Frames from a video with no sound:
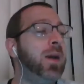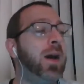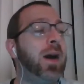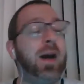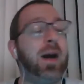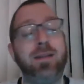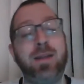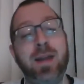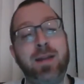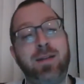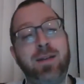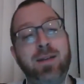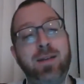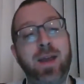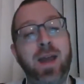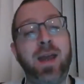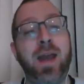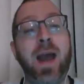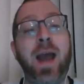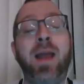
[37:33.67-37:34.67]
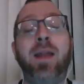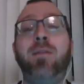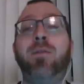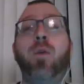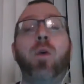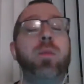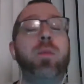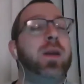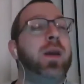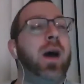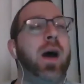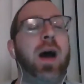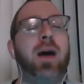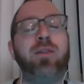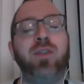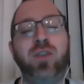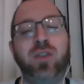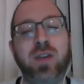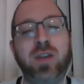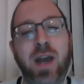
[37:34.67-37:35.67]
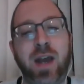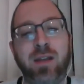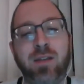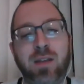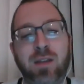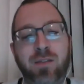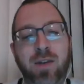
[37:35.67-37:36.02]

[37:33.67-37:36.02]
a hot take to say. Formiga obviously has the